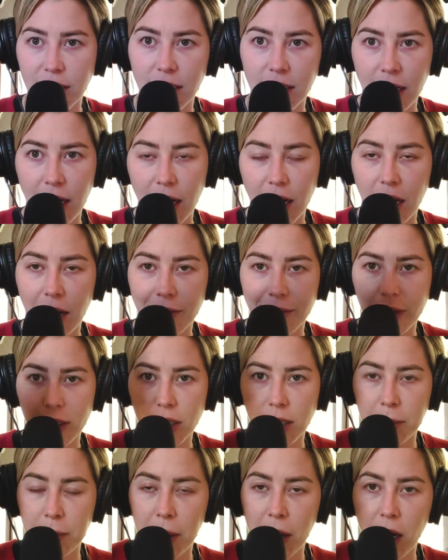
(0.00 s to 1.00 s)
to tag
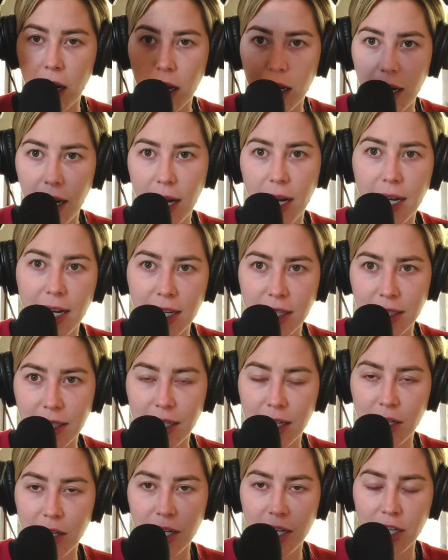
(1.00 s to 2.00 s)
Confidently Pod and Kelsey
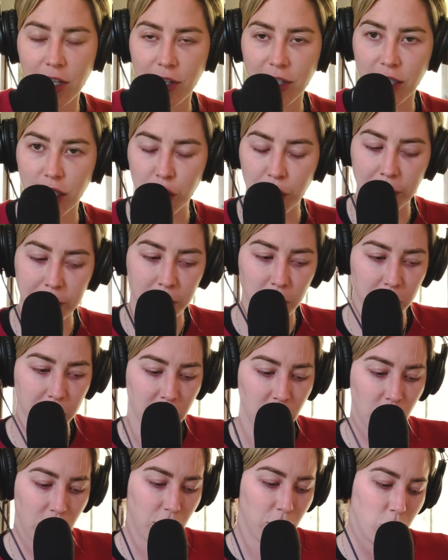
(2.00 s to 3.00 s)
Darragh in your Instagram
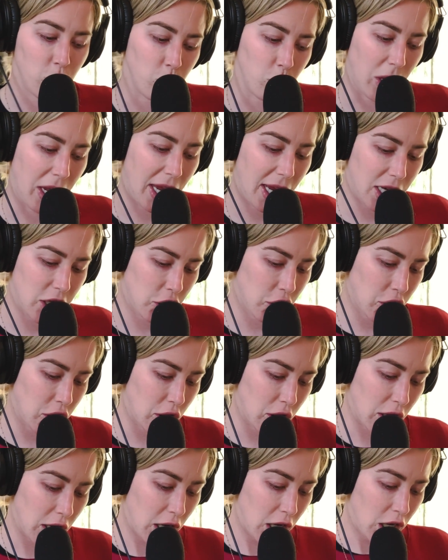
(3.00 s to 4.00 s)
story to
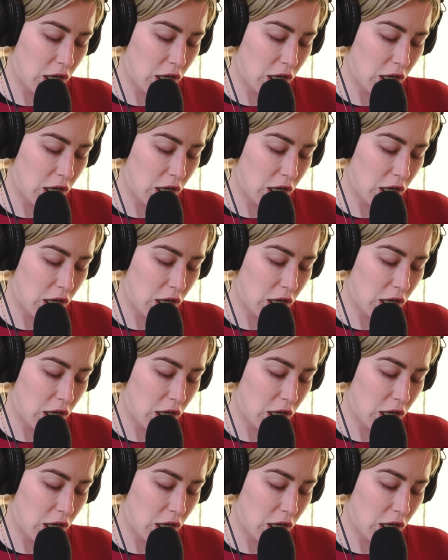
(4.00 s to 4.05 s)
enter.